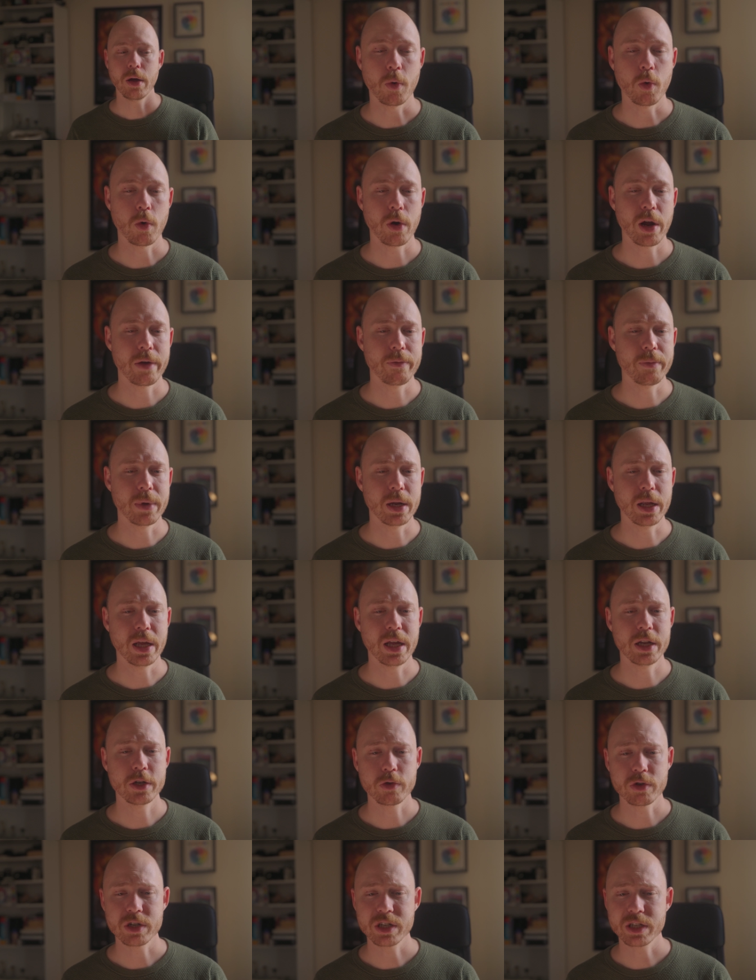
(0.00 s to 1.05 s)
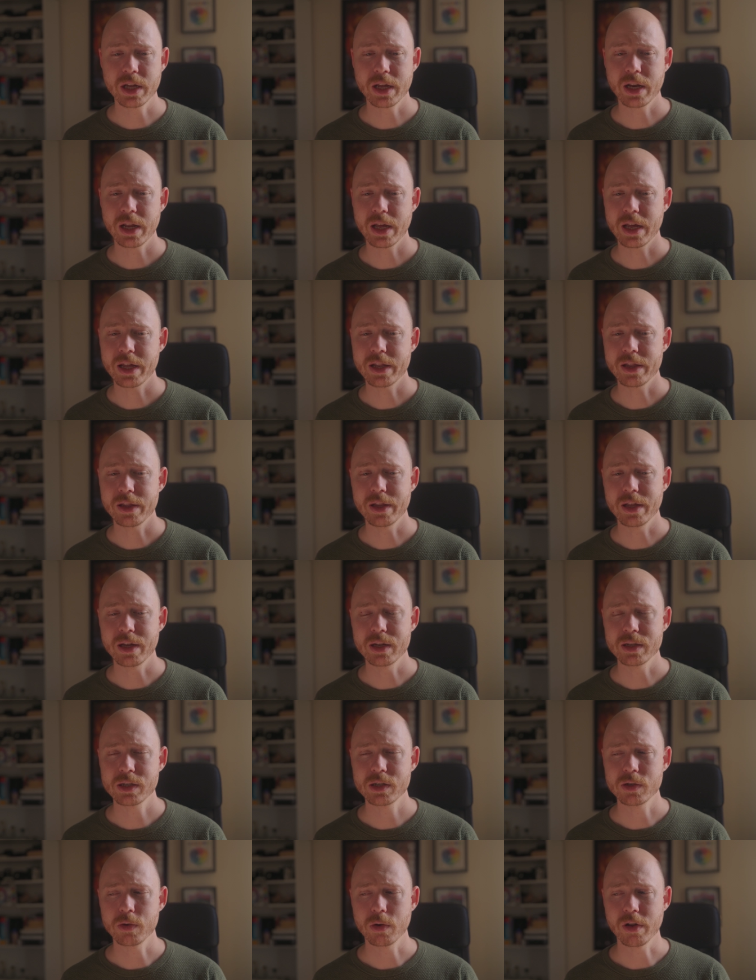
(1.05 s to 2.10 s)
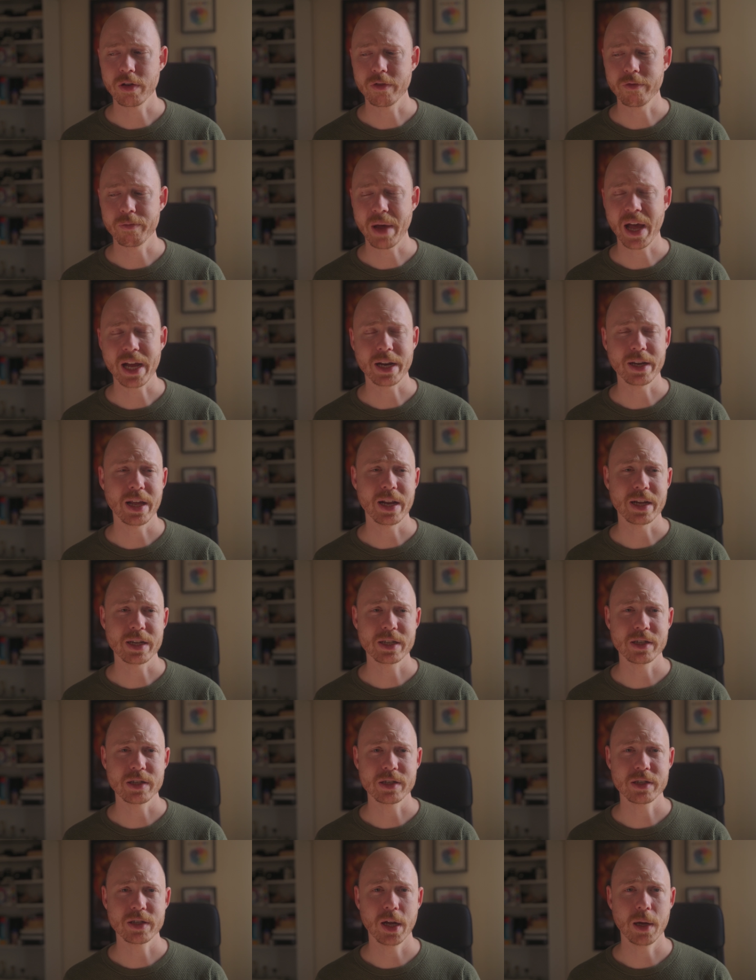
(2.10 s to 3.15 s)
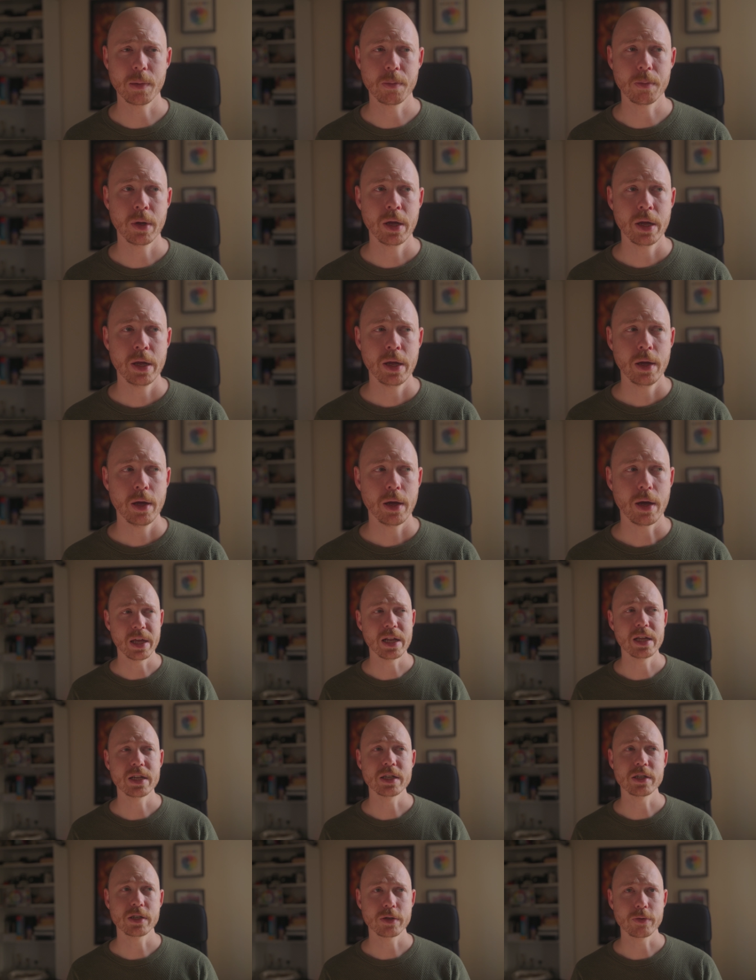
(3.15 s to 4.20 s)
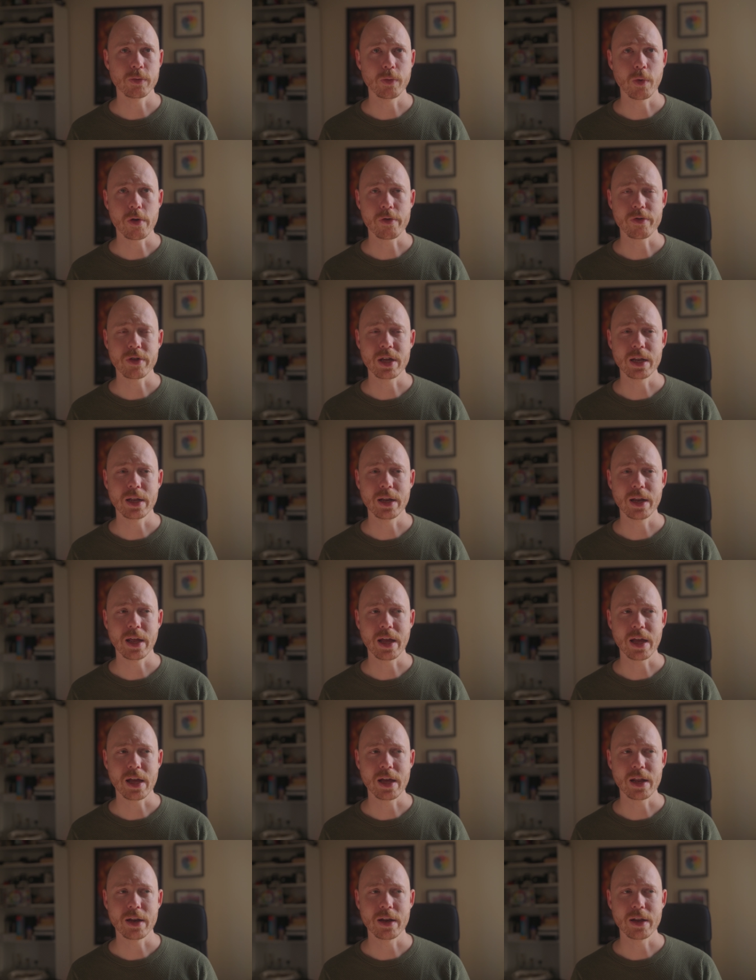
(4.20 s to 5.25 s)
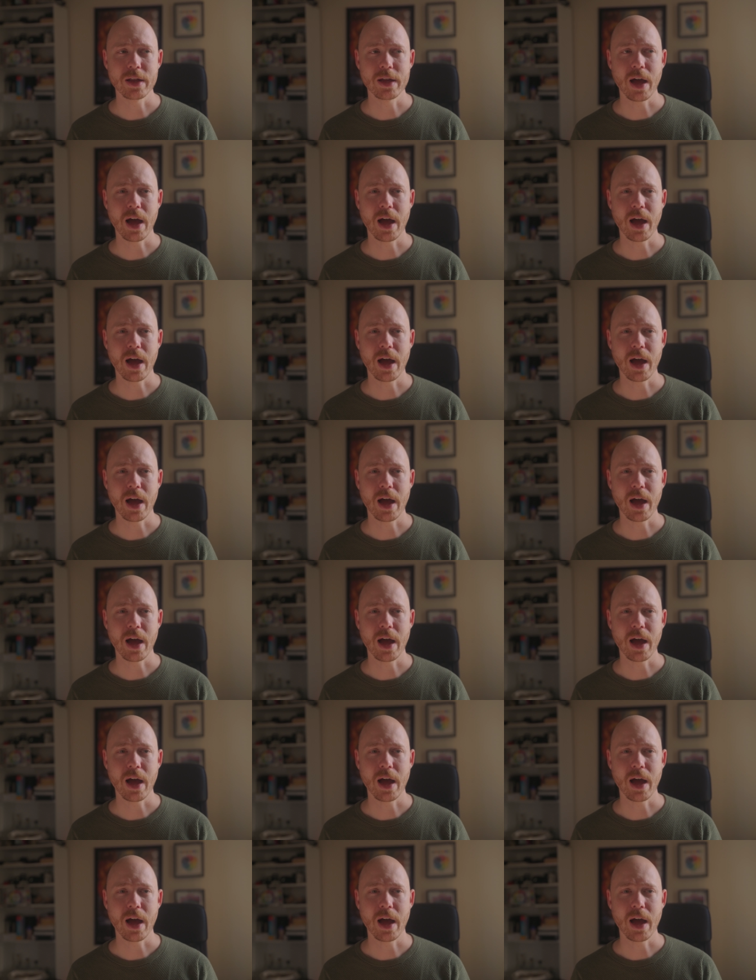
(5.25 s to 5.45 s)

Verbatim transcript: or have been interested in this sort of magnetic system, it is worth it and